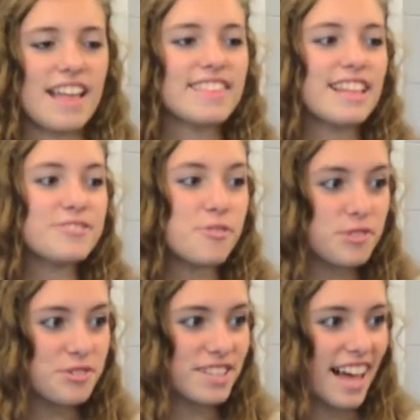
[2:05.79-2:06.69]
Let's
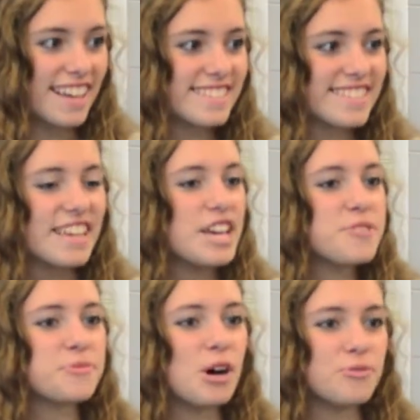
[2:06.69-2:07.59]
review, class. In
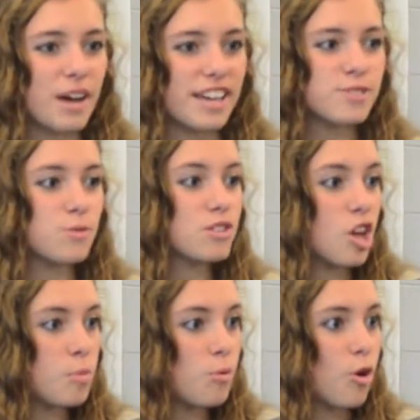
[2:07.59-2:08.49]
what ways will
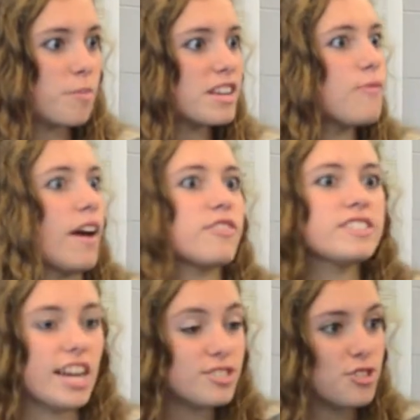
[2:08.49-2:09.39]
global warming affect the
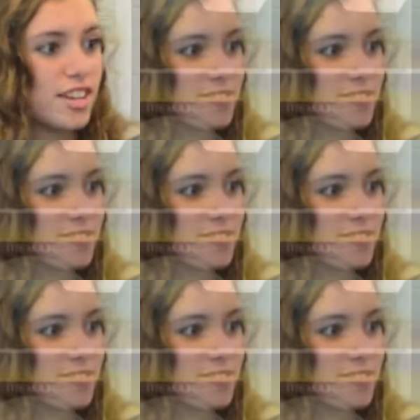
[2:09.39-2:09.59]
tundra?